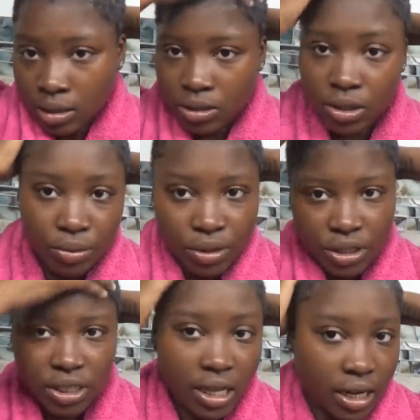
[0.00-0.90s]
So we're
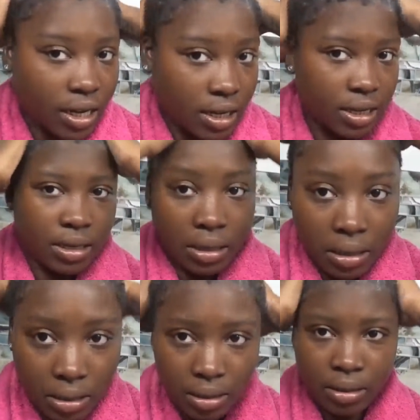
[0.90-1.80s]
just gonna,
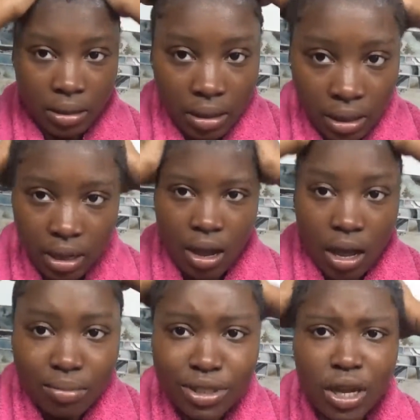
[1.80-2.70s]

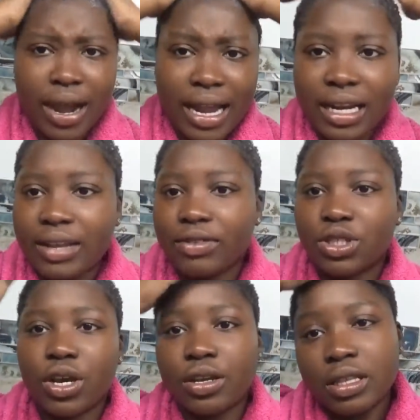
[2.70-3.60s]
I'm sorry, I didn't even
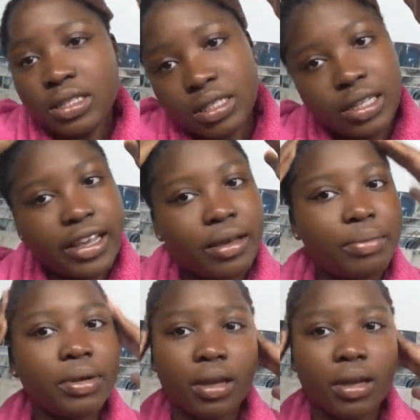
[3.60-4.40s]
show you the slip